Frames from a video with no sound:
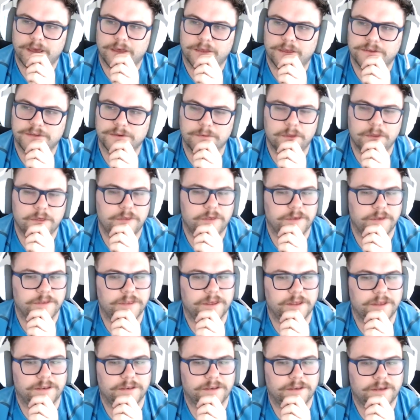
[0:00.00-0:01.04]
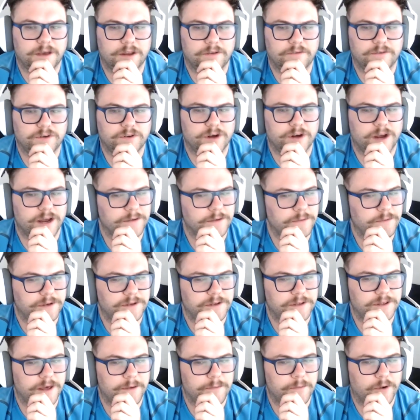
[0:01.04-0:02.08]
some of the thing that kind of attracted me
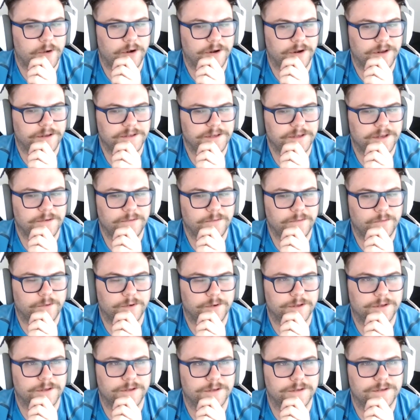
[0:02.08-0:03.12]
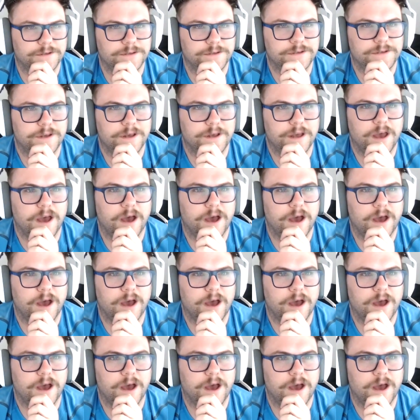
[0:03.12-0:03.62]
to that party scene was,